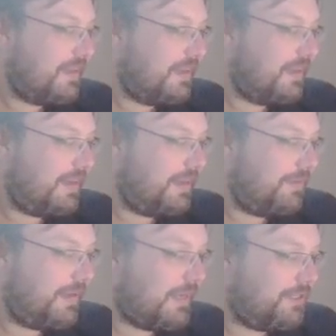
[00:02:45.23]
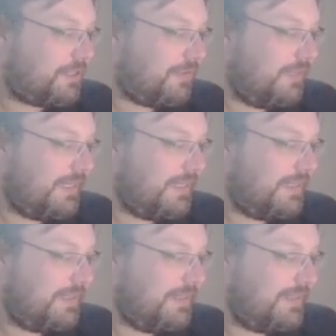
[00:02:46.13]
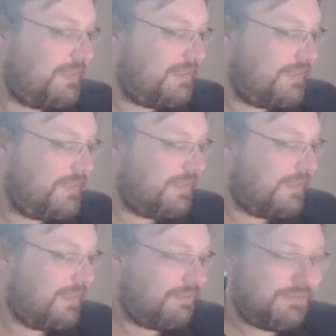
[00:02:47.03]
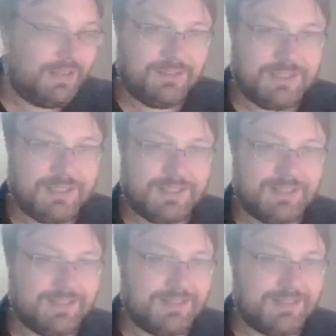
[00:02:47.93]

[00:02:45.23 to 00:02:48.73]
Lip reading: And here we got Jolie of Fiddles.